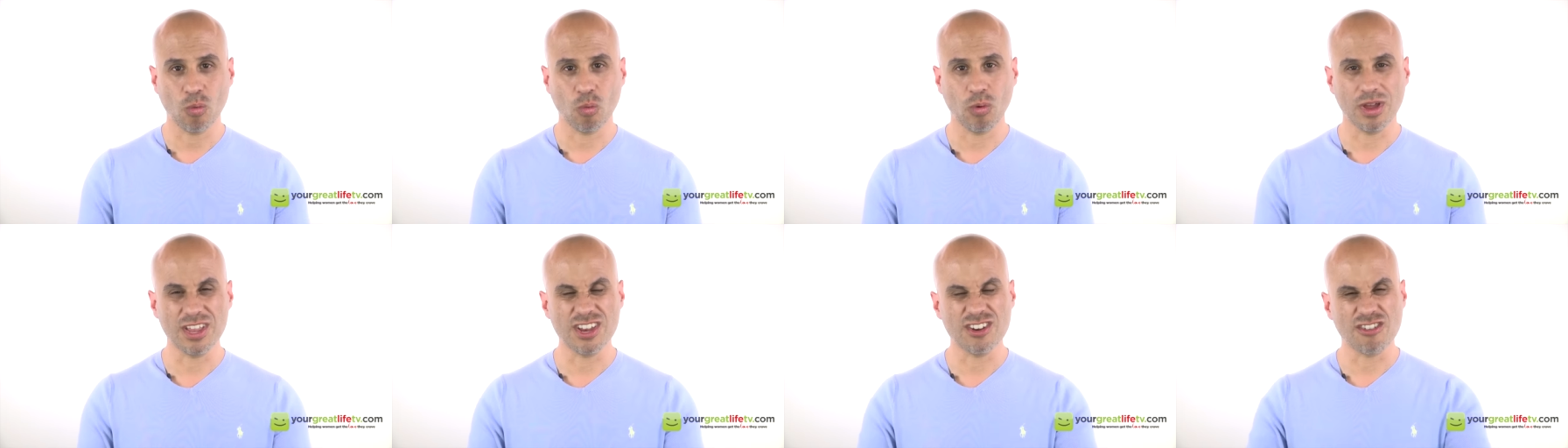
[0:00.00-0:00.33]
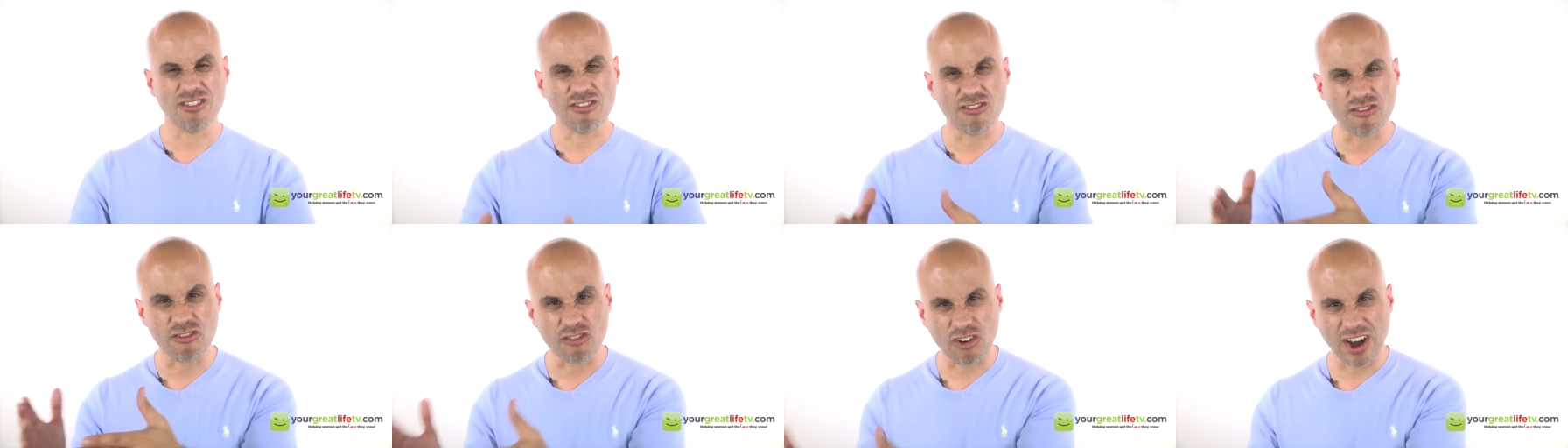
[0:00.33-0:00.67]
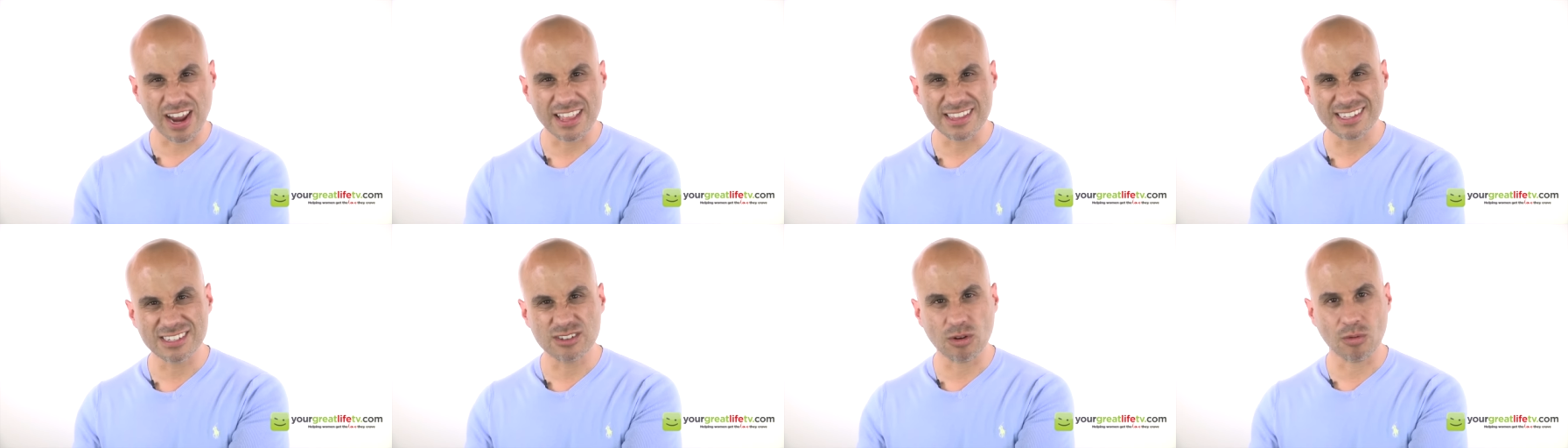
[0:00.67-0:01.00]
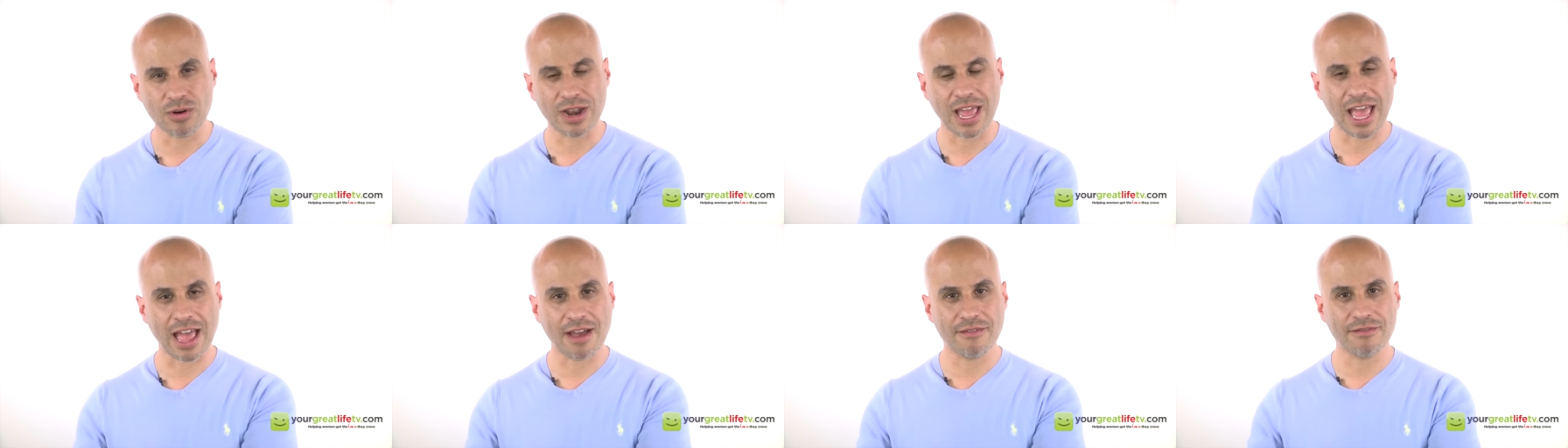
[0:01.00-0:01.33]
when your friends
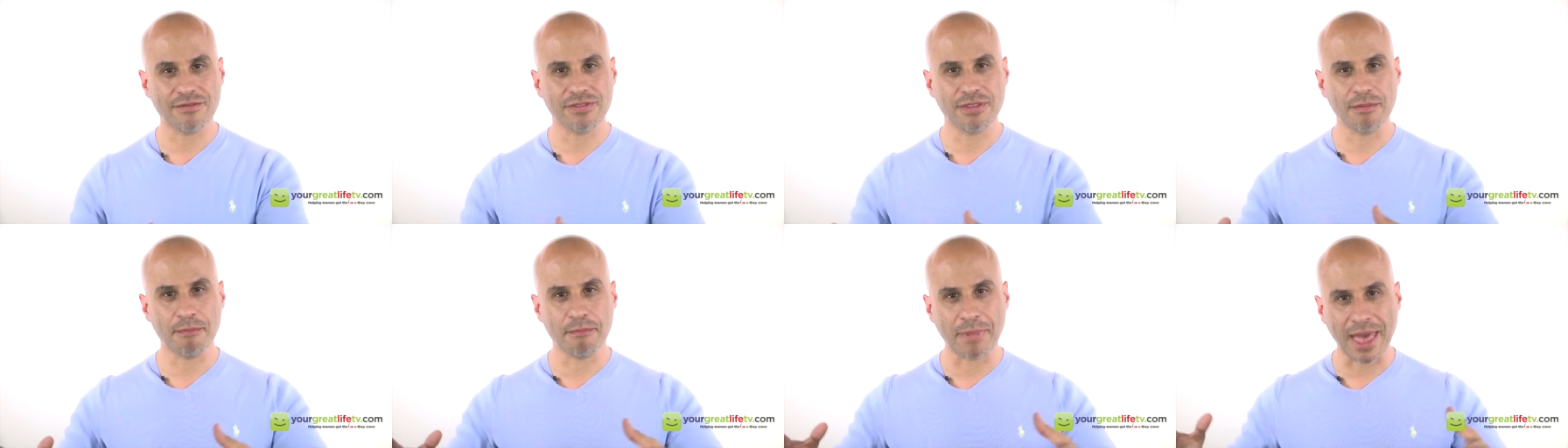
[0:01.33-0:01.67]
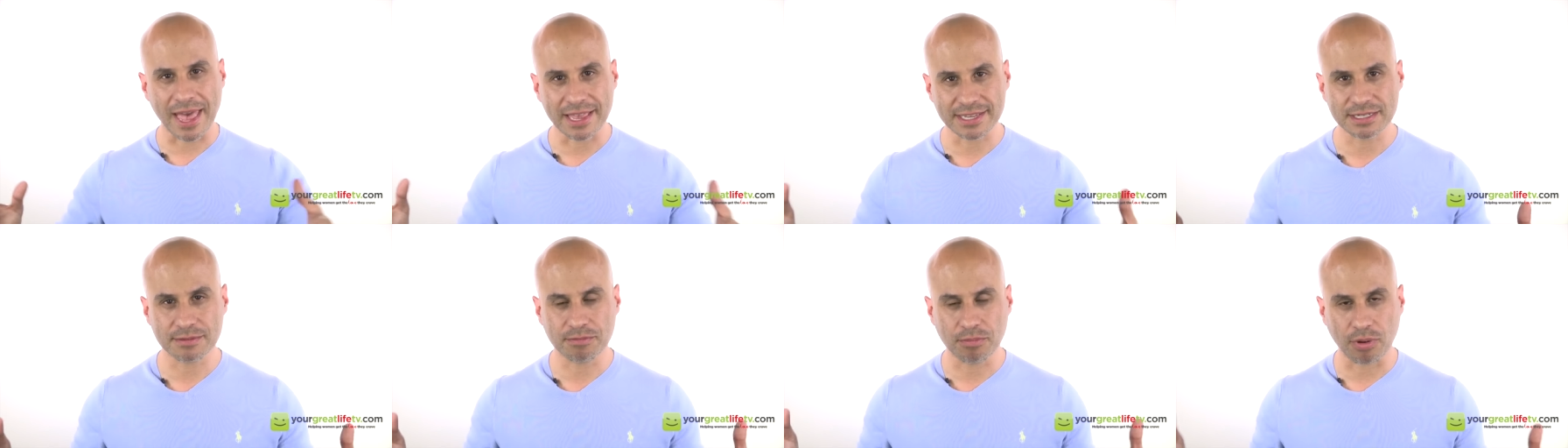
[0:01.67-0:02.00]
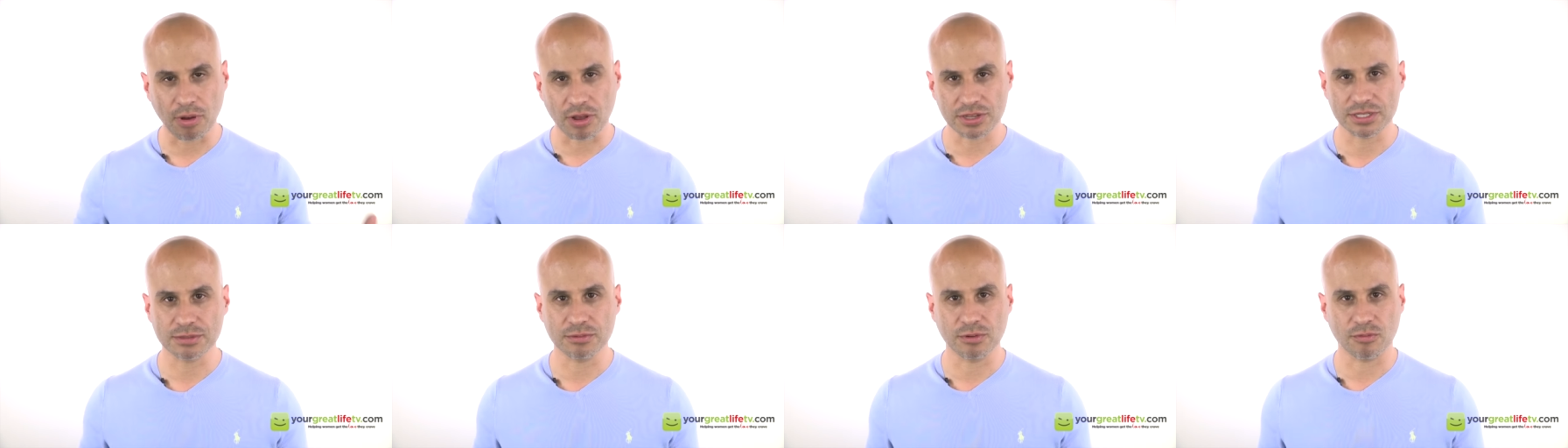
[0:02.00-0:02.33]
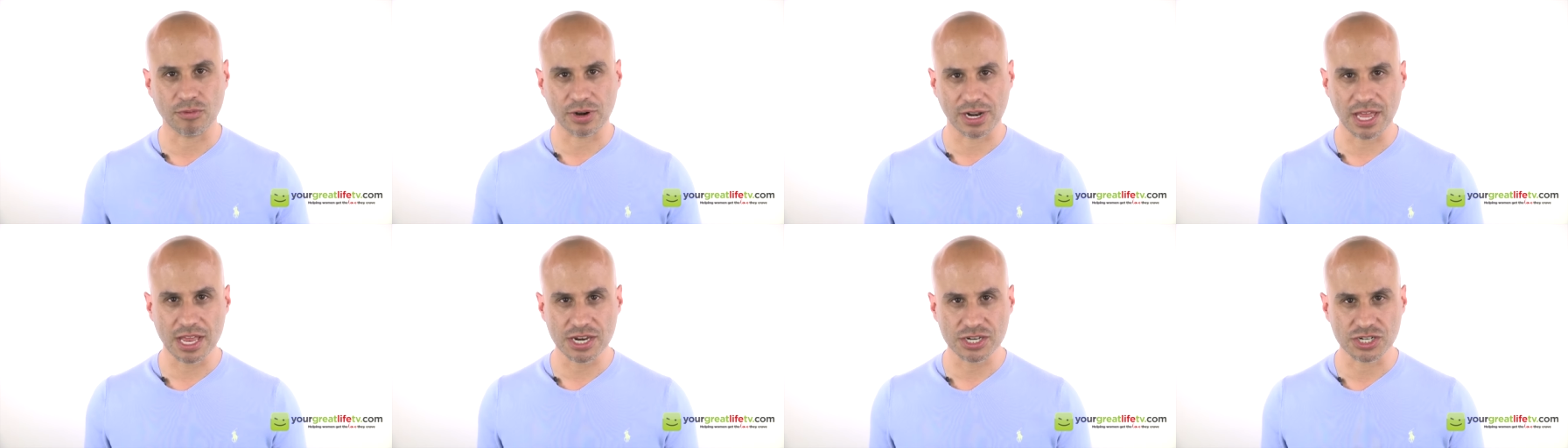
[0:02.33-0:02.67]
don't have the best possible
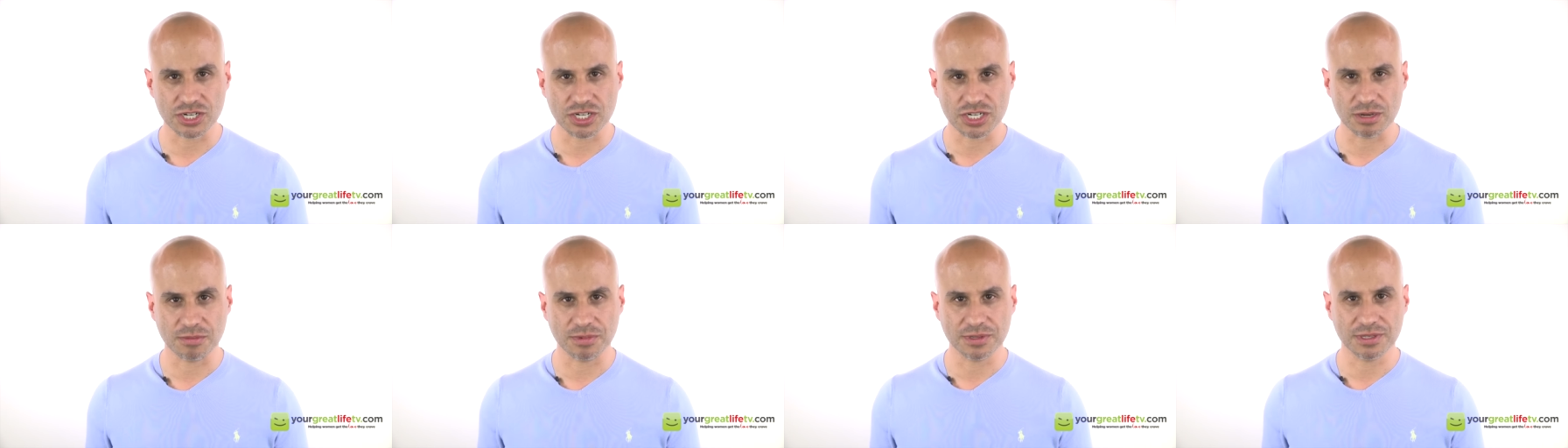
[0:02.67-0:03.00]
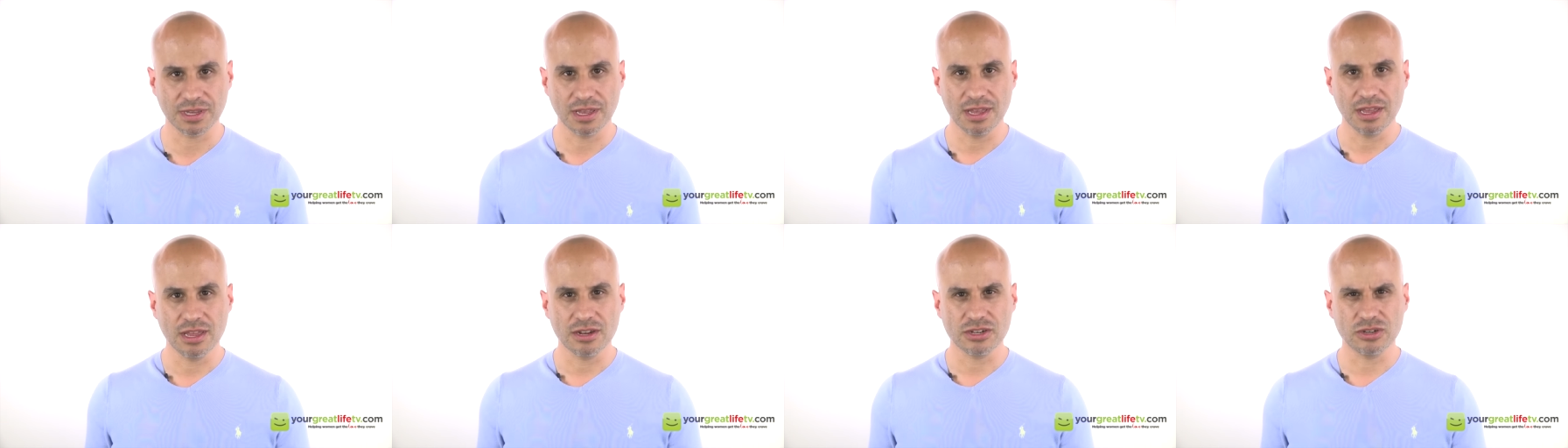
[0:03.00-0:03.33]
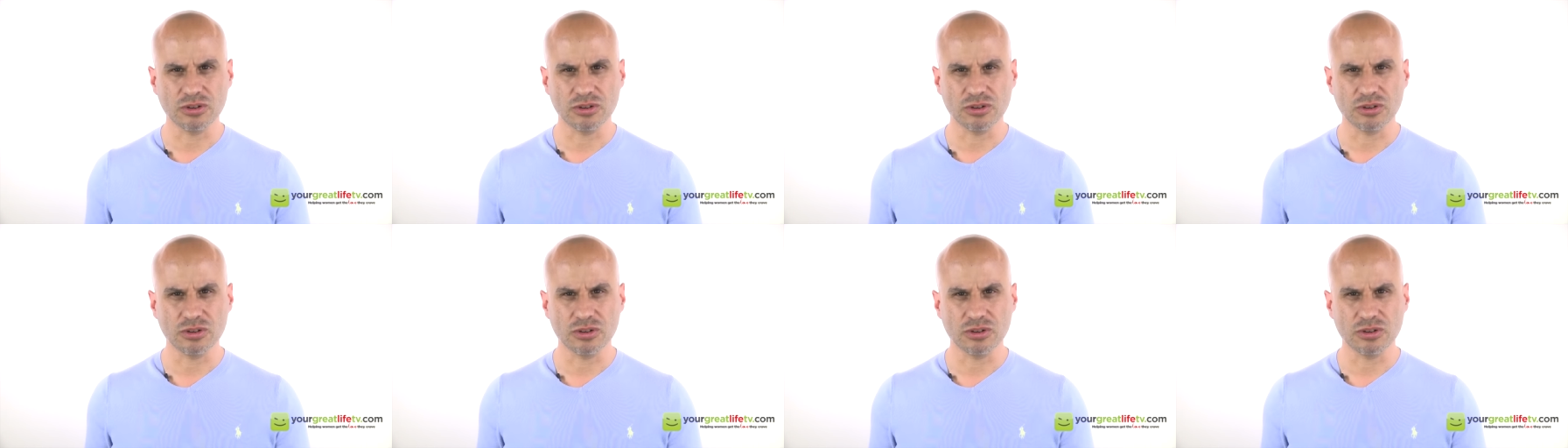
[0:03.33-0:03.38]
relationships